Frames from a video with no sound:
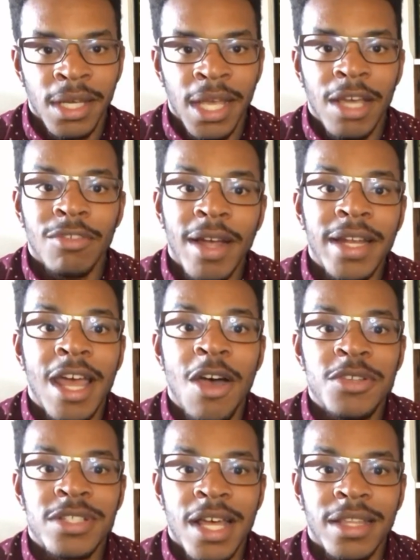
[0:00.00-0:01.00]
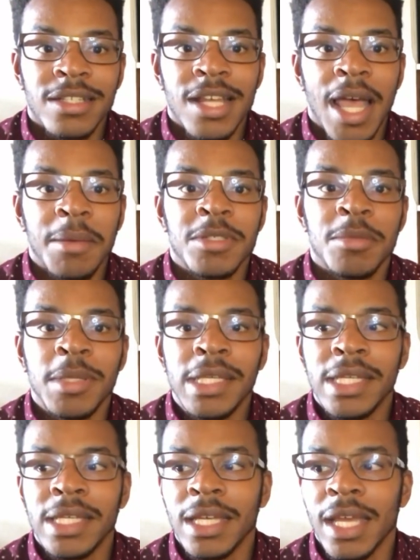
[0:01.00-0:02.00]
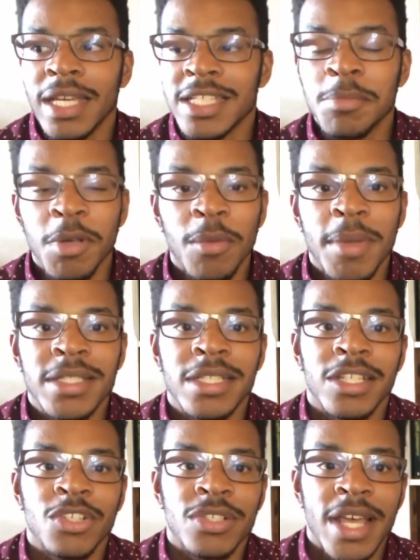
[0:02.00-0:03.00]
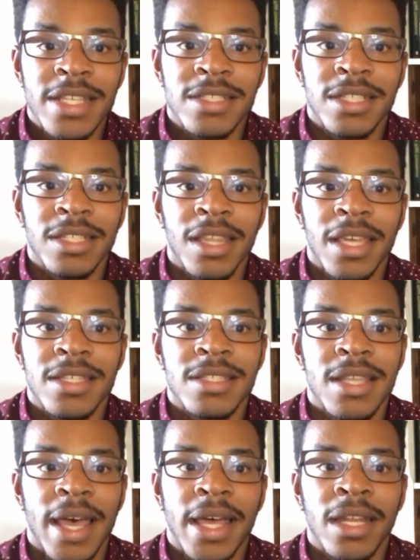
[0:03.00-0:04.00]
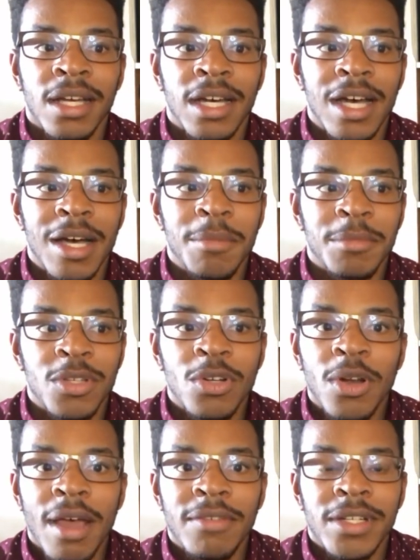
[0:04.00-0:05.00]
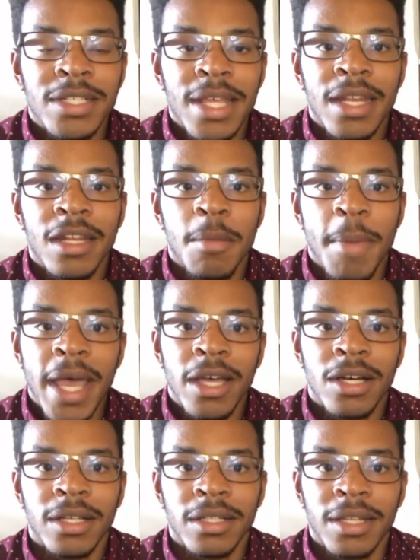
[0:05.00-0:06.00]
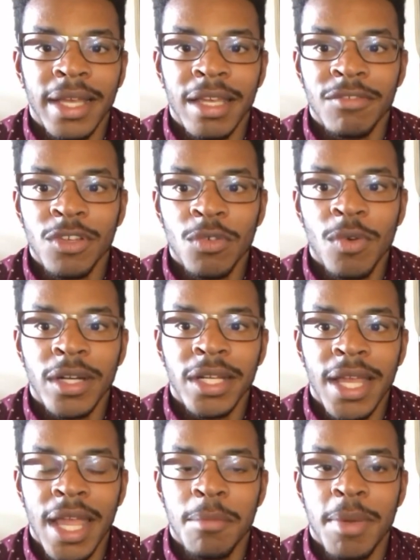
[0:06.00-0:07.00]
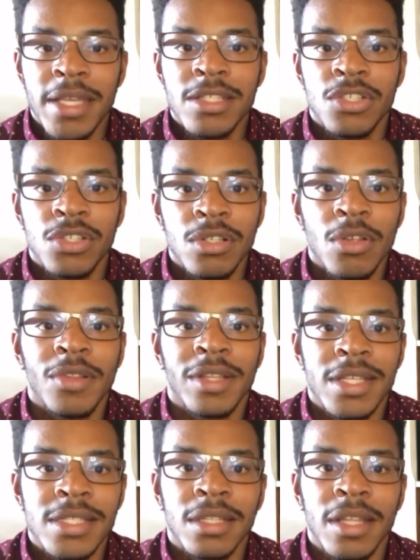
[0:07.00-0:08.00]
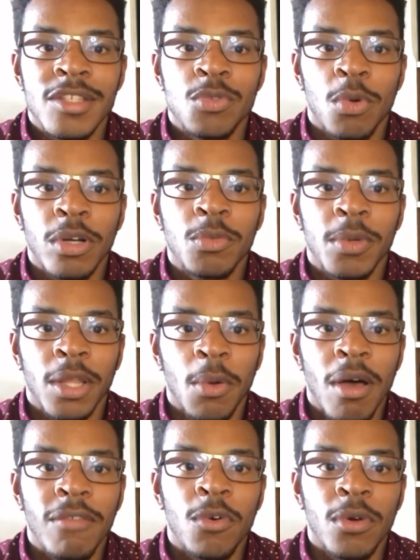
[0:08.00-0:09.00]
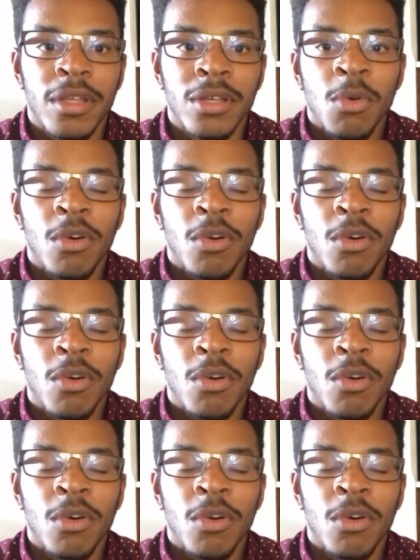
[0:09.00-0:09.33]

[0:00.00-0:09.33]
And right now is not the time to be experimenting or testing things that you don't have any data to back on. Like, if you're running campaigns, that this list worked really well for you.